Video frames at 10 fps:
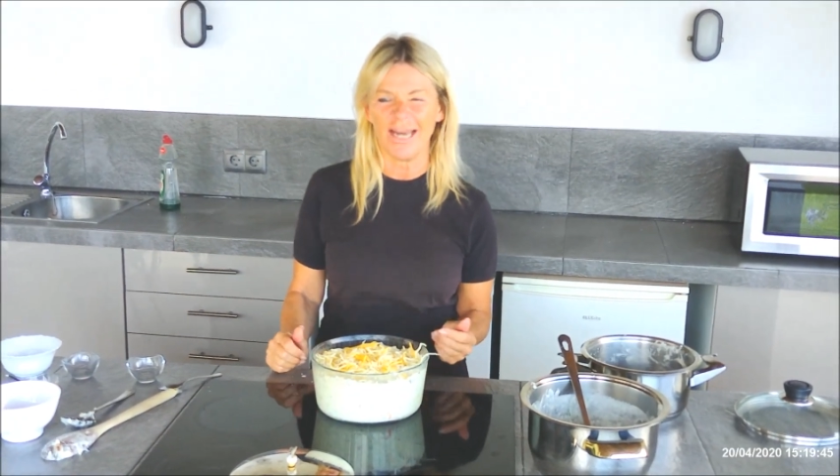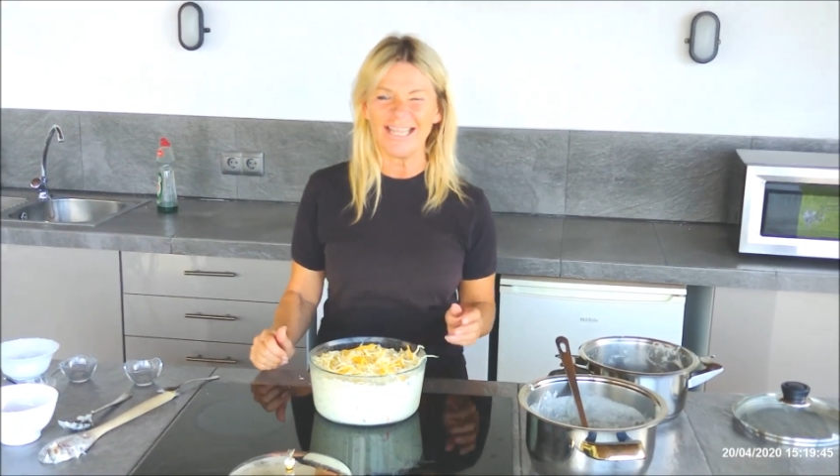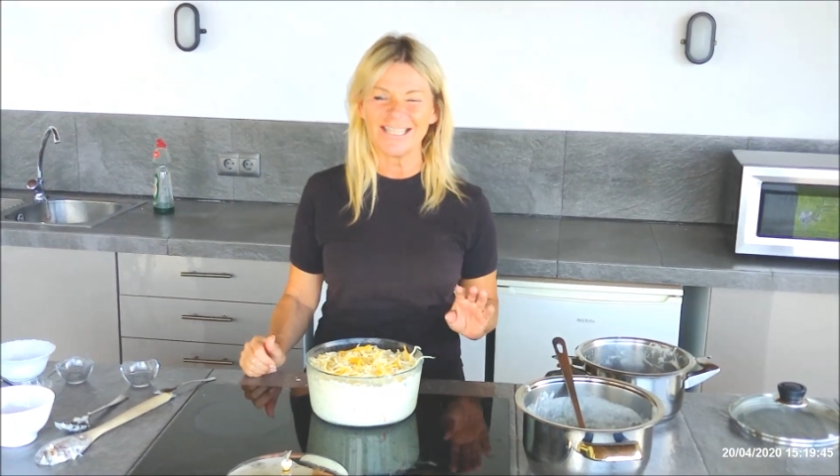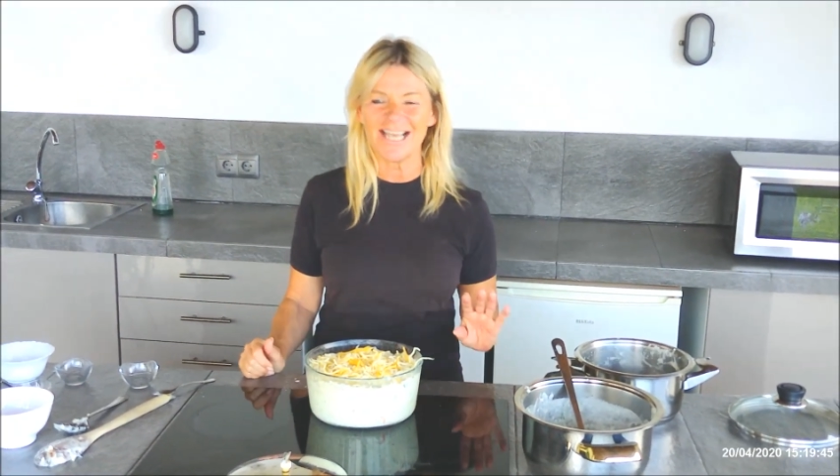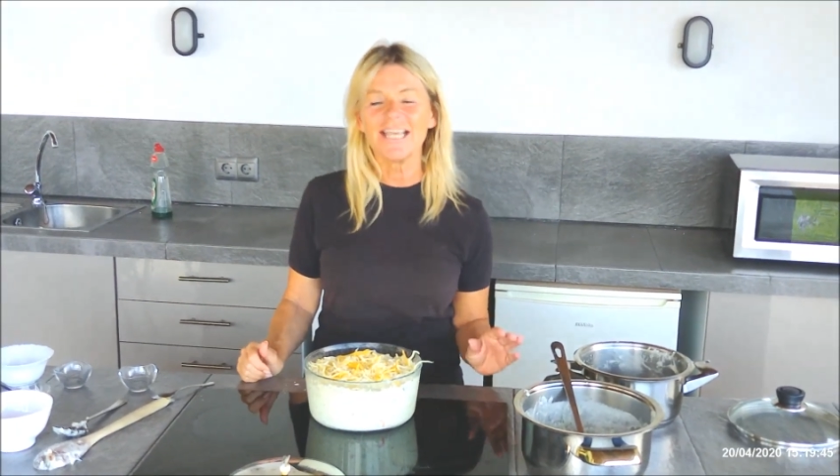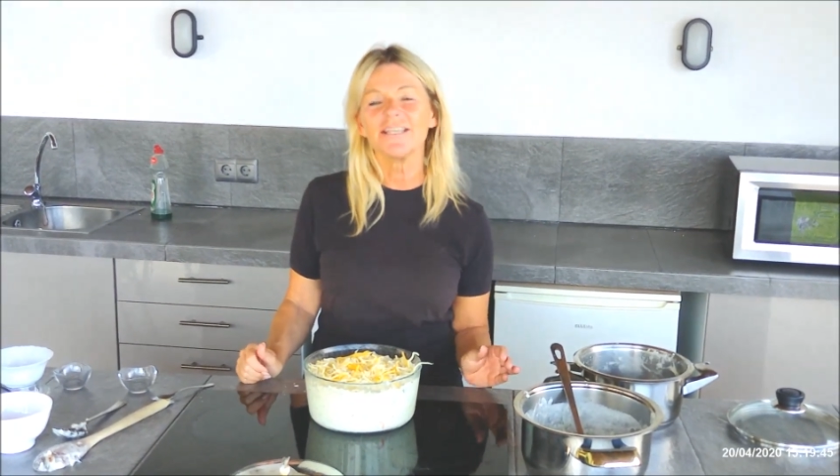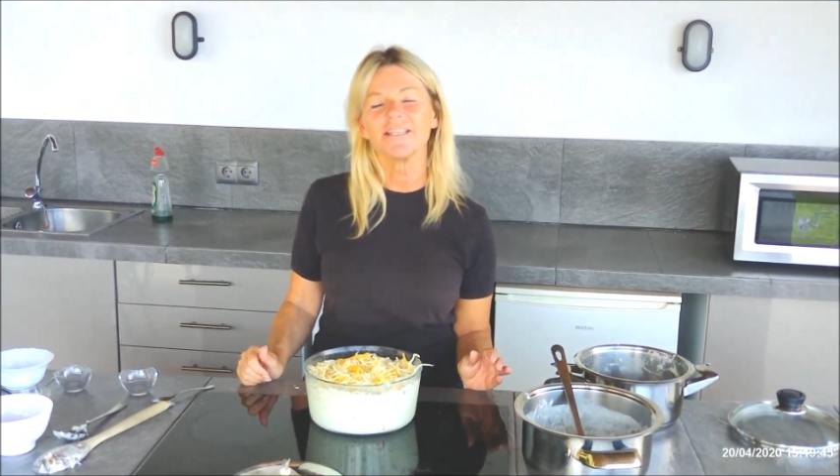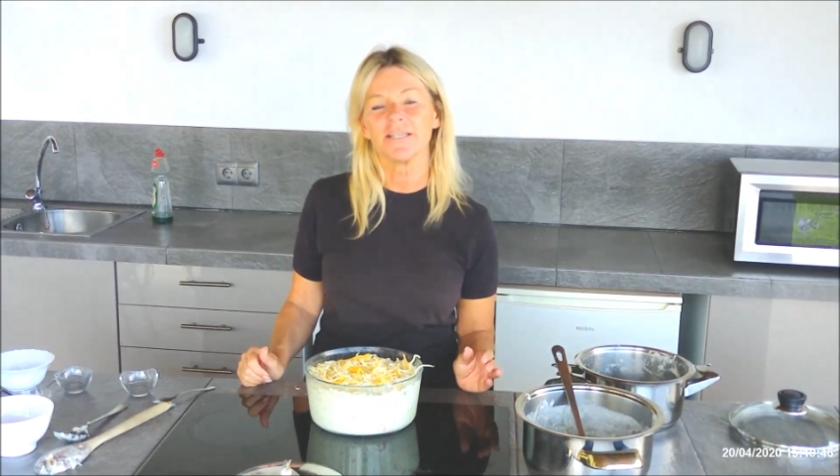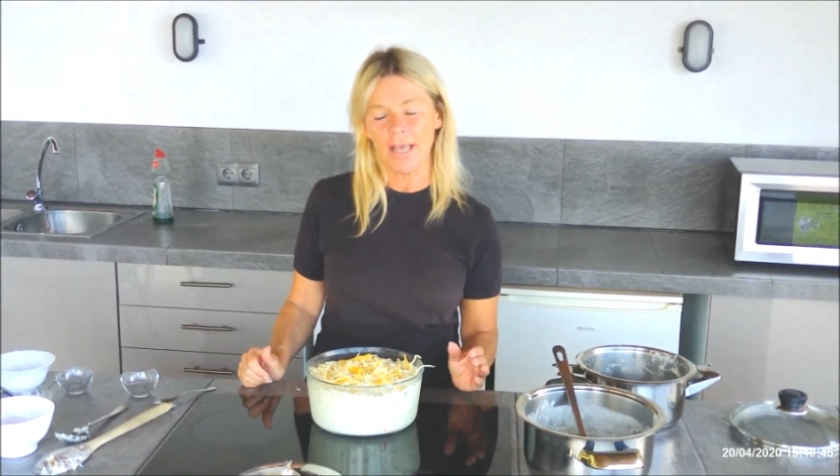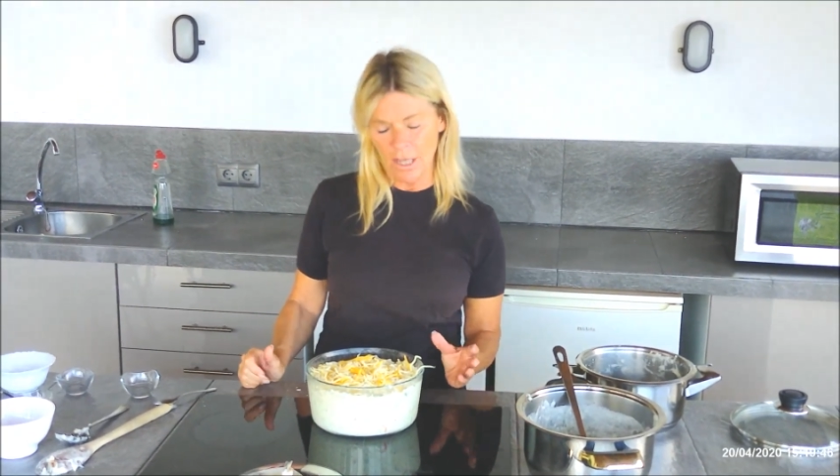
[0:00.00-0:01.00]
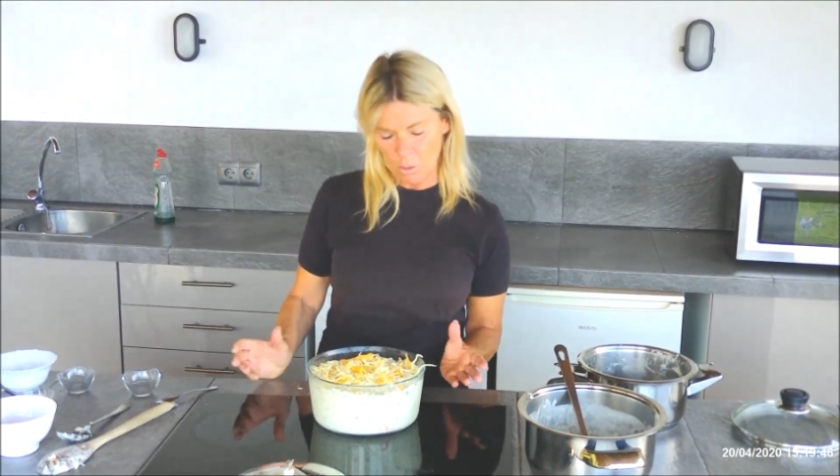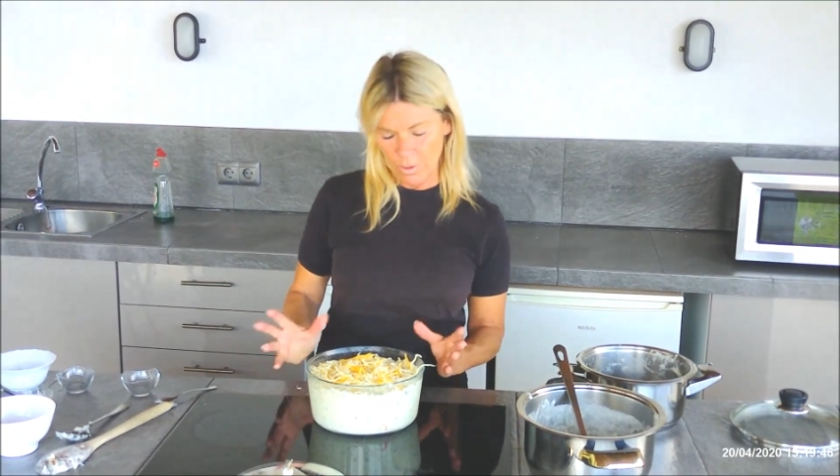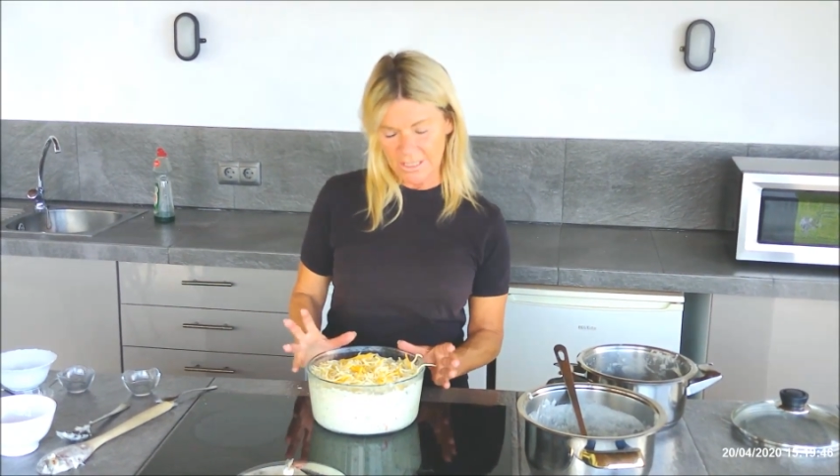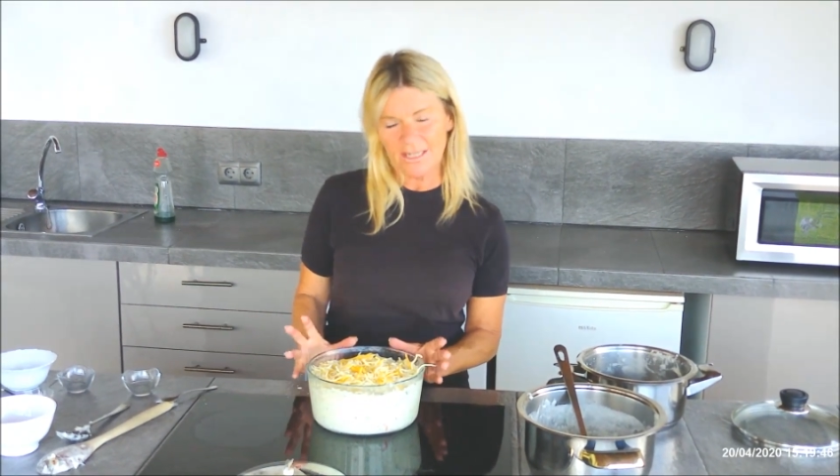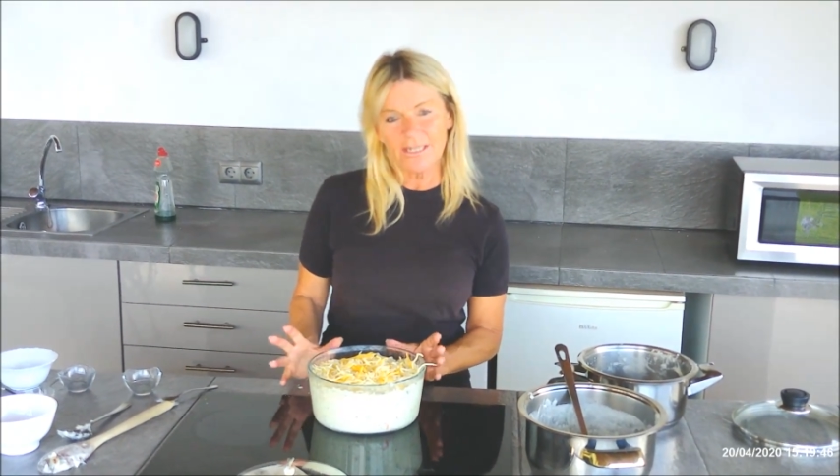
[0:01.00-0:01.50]
It takes, when
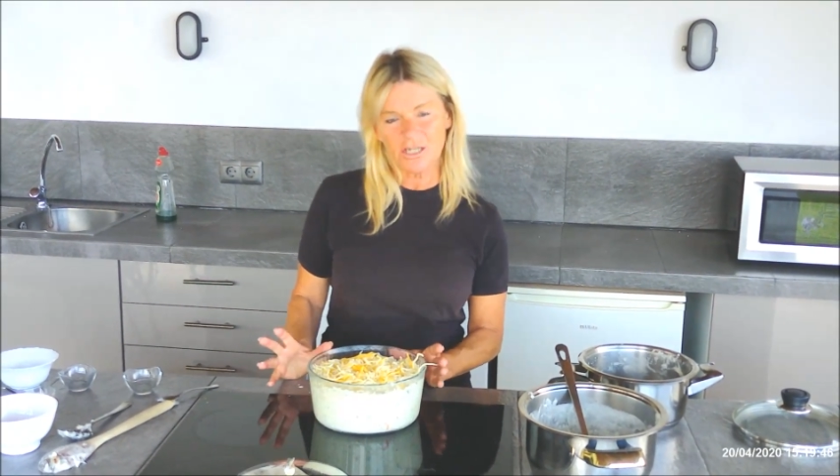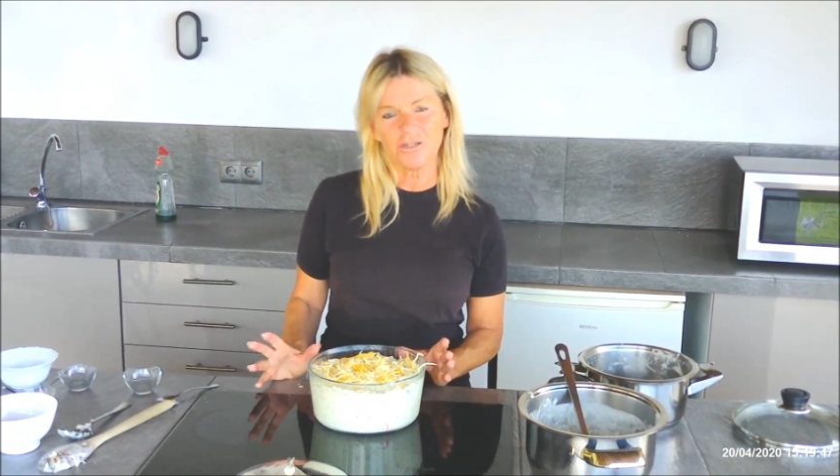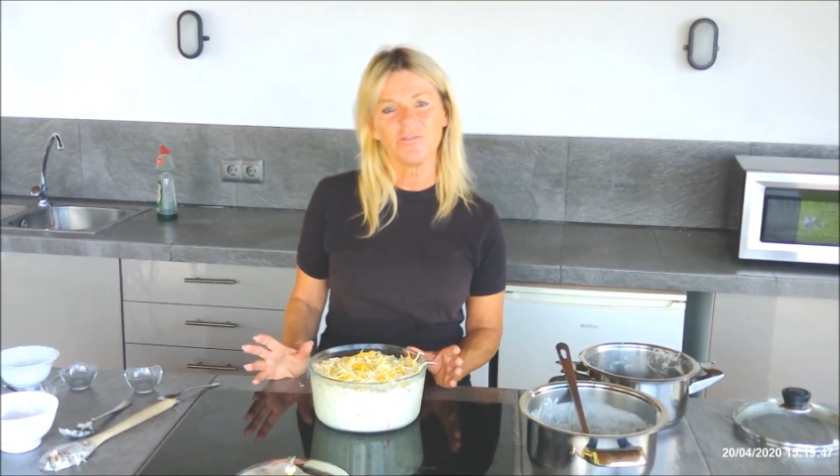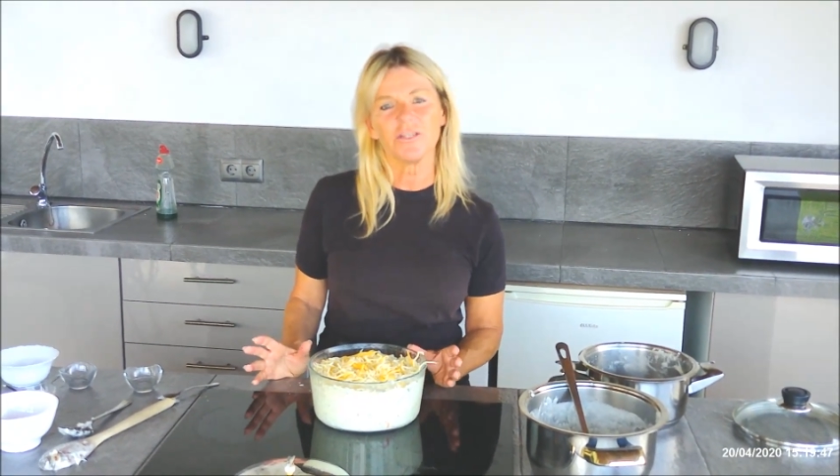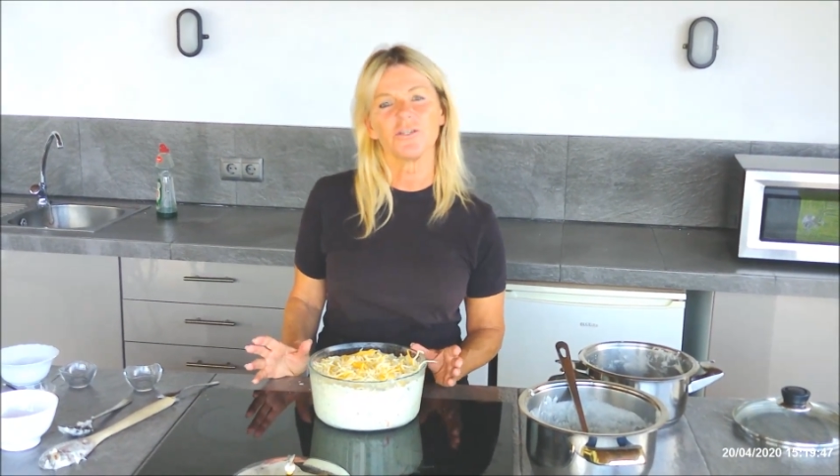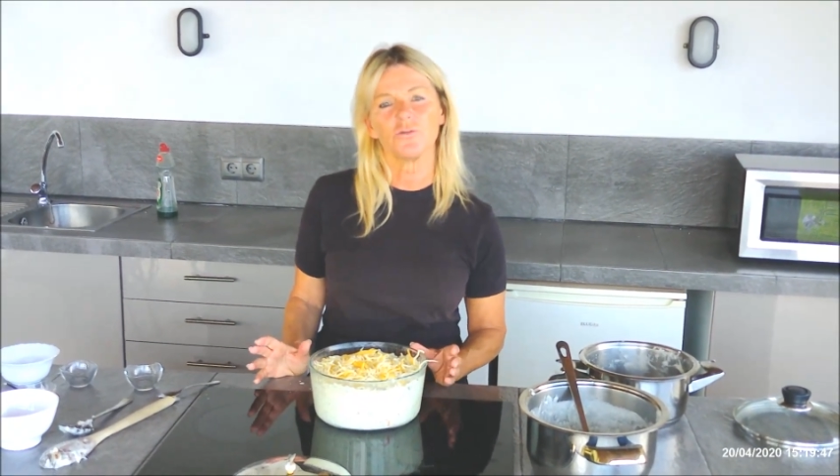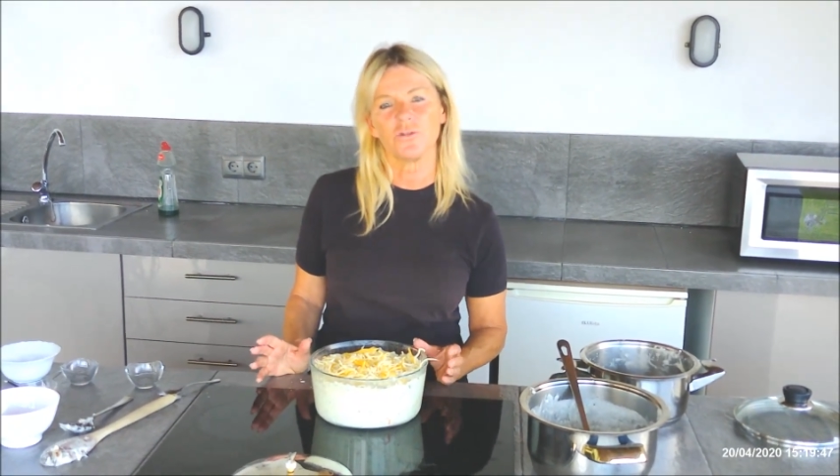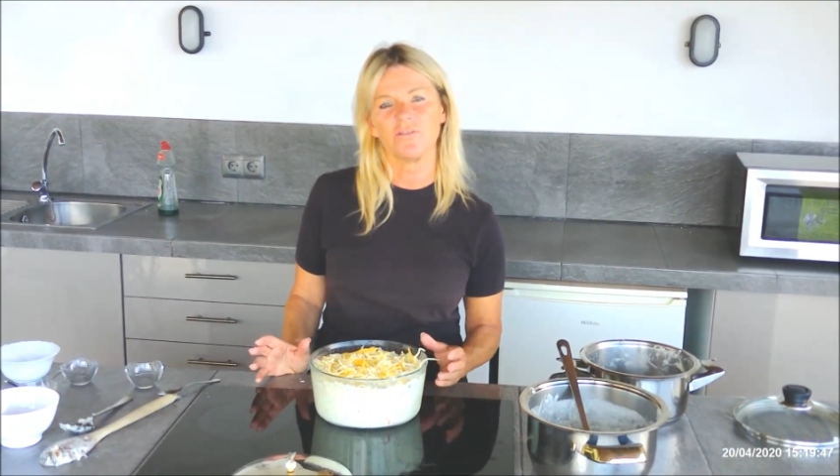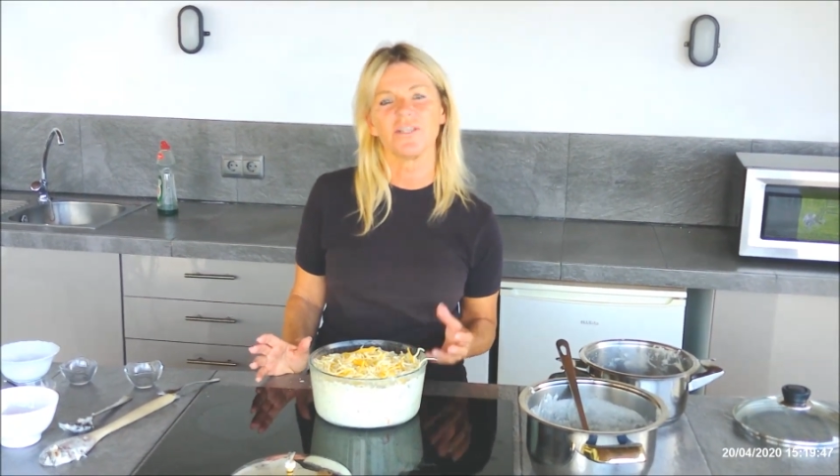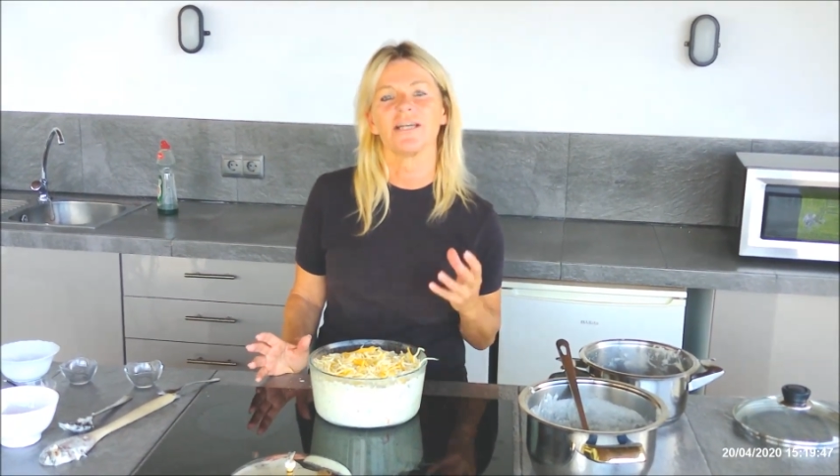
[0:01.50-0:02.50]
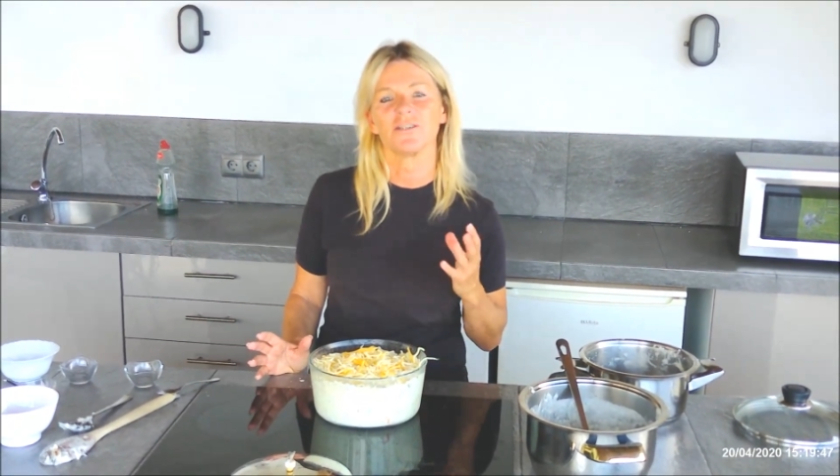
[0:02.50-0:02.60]
it's a dish of this sort of size,